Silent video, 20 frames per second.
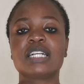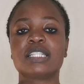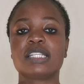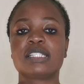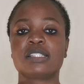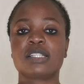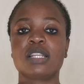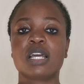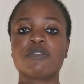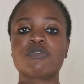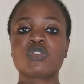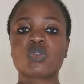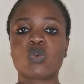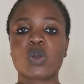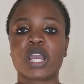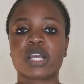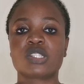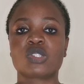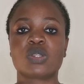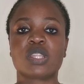They still have to
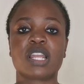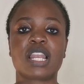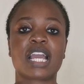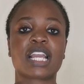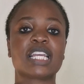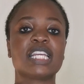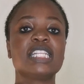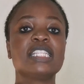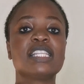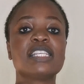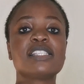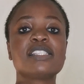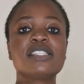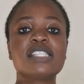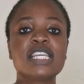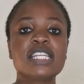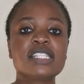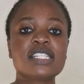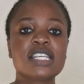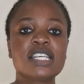work. So they're like in the
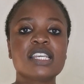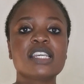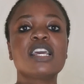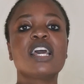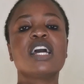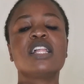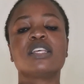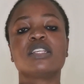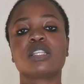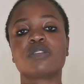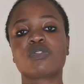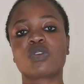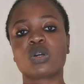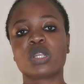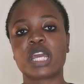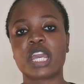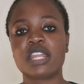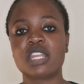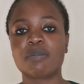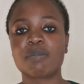city and they've
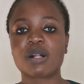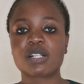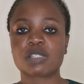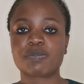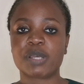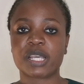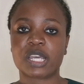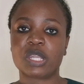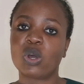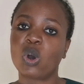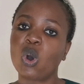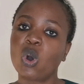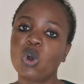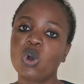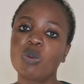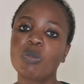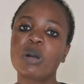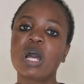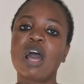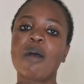got animals back at
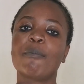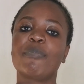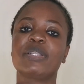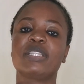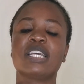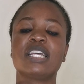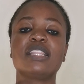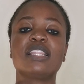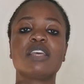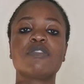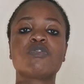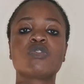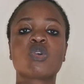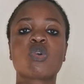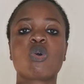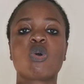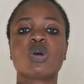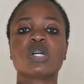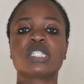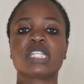home, but then they've
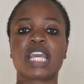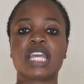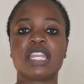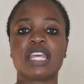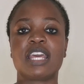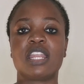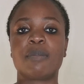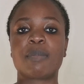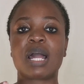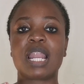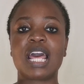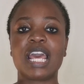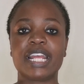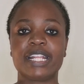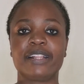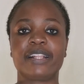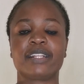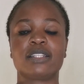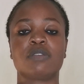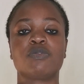got an animal
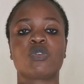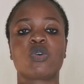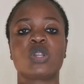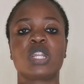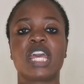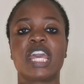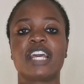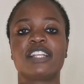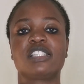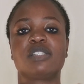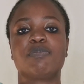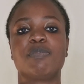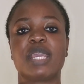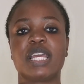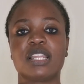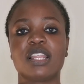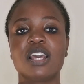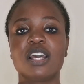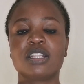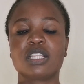handler. They've got a
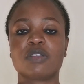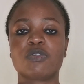headsman.